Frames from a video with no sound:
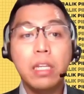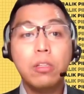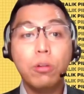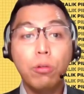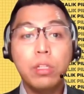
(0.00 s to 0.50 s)

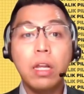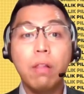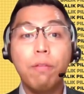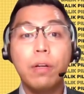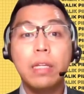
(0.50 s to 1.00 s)

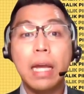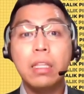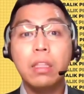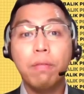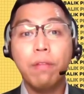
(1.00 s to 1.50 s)
crucial for the
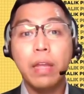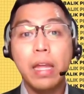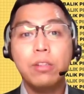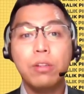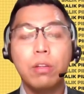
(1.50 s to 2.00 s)

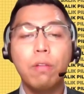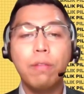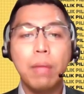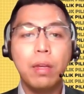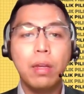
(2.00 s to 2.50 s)
identification of
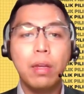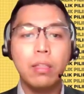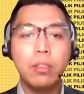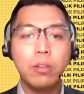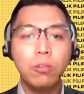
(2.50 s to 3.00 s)
chemical
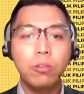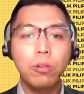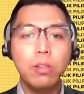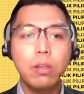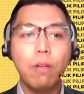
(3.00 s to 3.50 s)

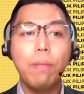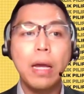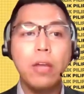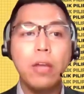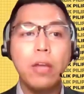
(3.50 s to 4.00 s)
structures of
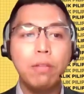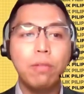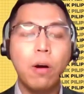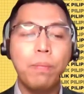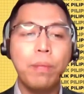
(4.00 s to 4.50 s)
bioactive
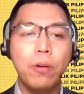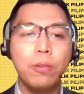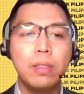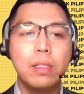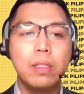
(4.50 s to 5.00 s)

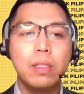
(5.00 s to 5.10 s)
compounds.